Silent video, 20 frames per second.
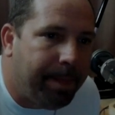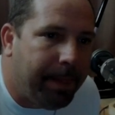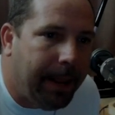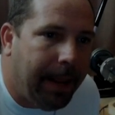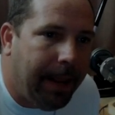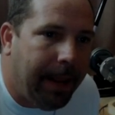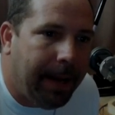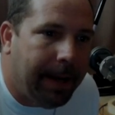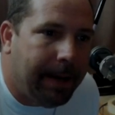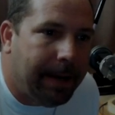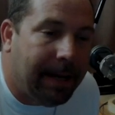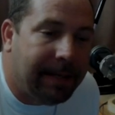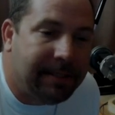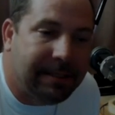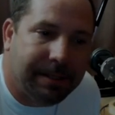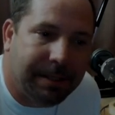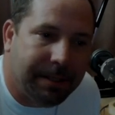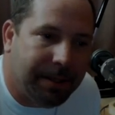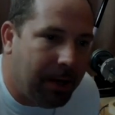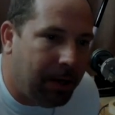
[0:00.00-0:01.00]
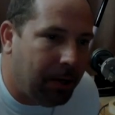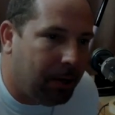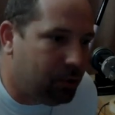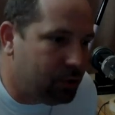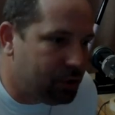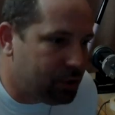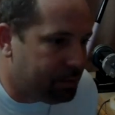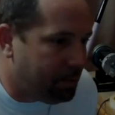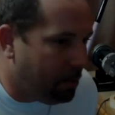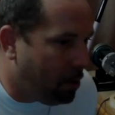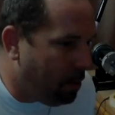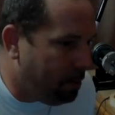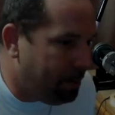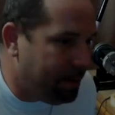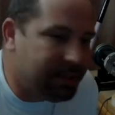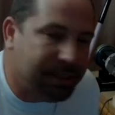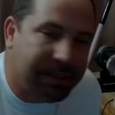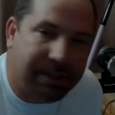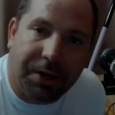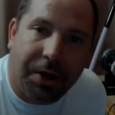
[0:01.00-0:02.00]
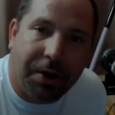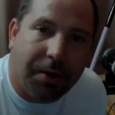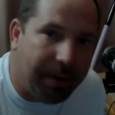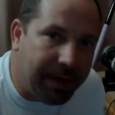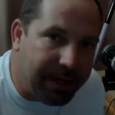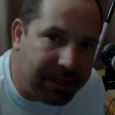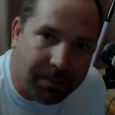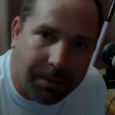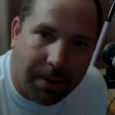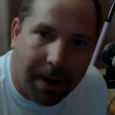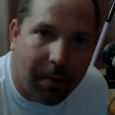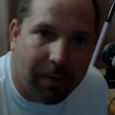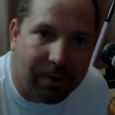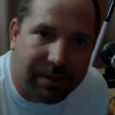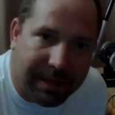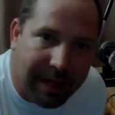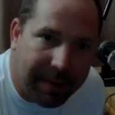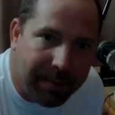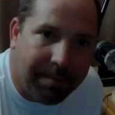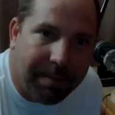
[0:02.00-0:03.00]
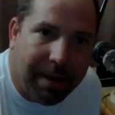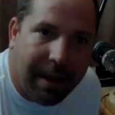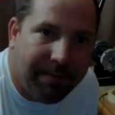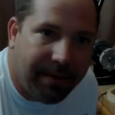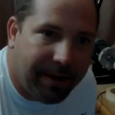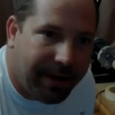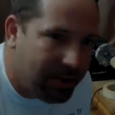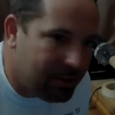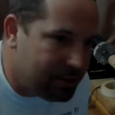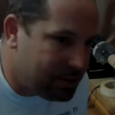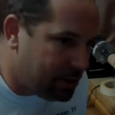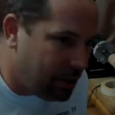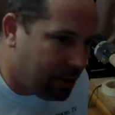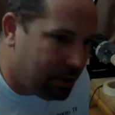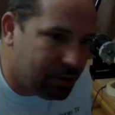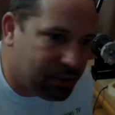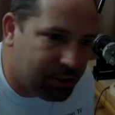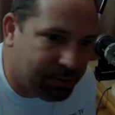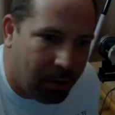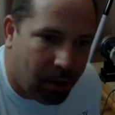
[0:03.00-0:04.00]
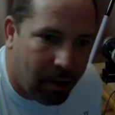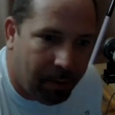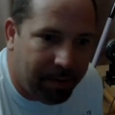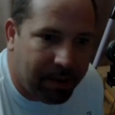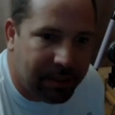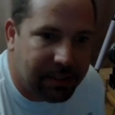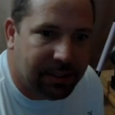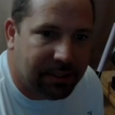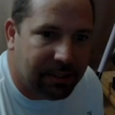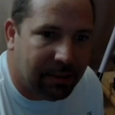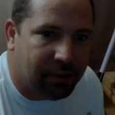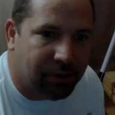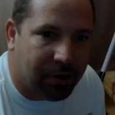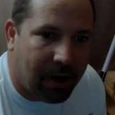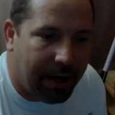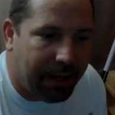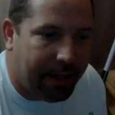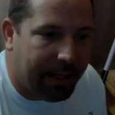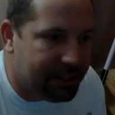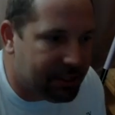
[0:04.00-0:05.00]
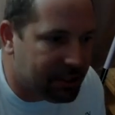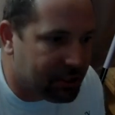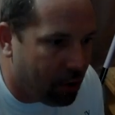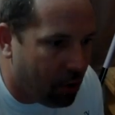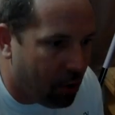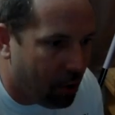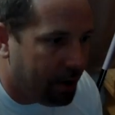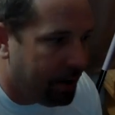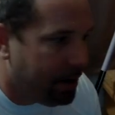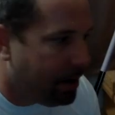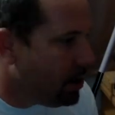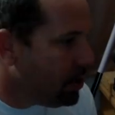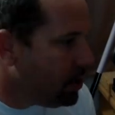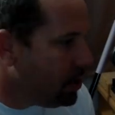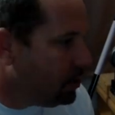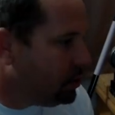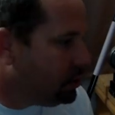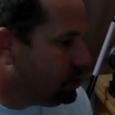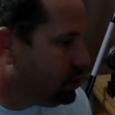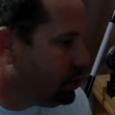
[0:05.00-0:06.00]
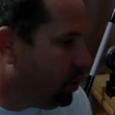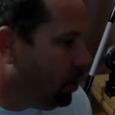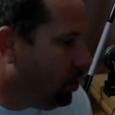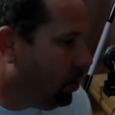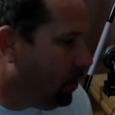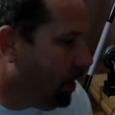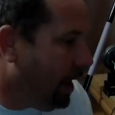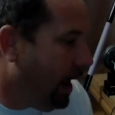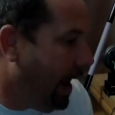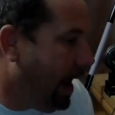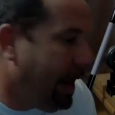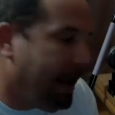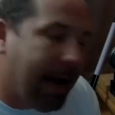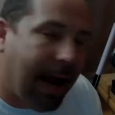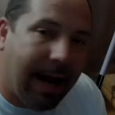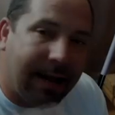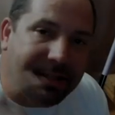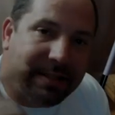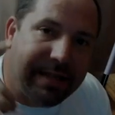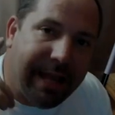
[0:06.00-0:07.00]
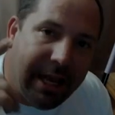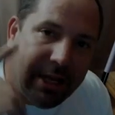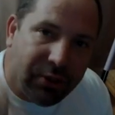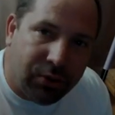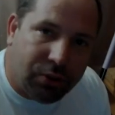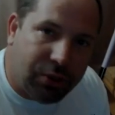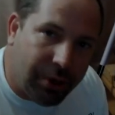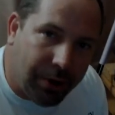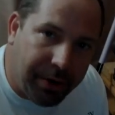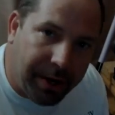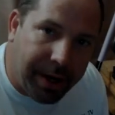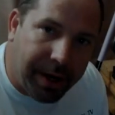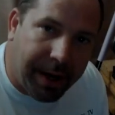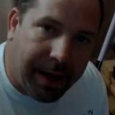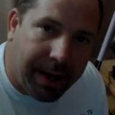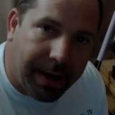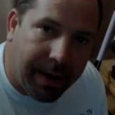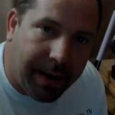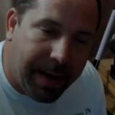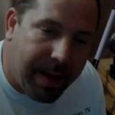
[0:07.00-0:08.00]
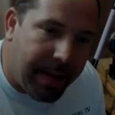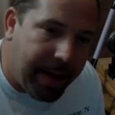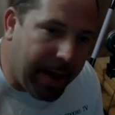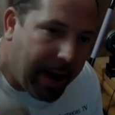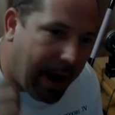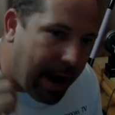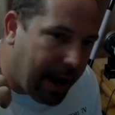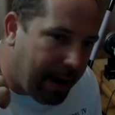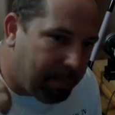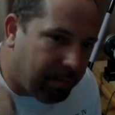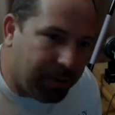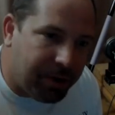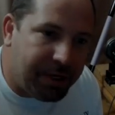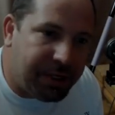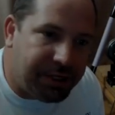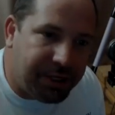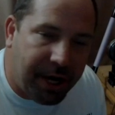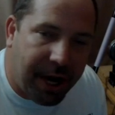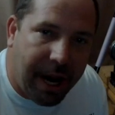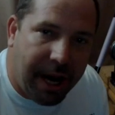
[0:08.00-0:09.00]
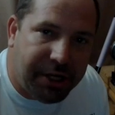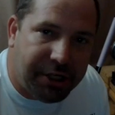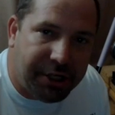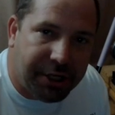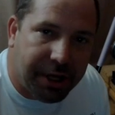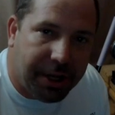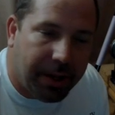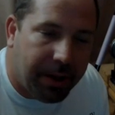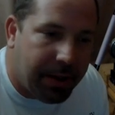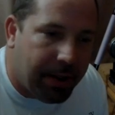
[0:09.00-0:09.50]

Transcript: And that's another little small business, another reason why I wasn't able to make videos, another little small business I'm trying to get started. So, hey guys, thanks for tuning in. I appreciate you.